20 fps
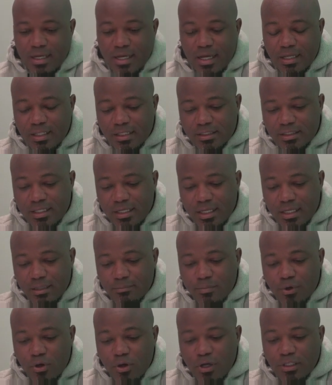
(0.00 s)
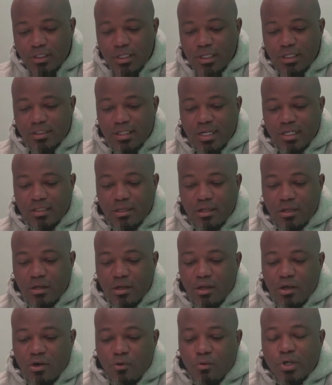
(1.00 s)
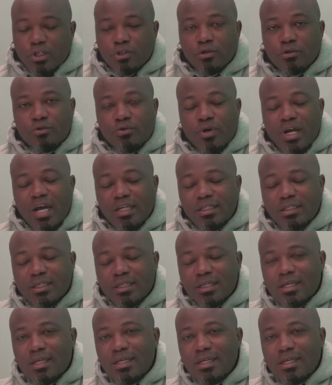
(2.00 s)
And the second point is that we should write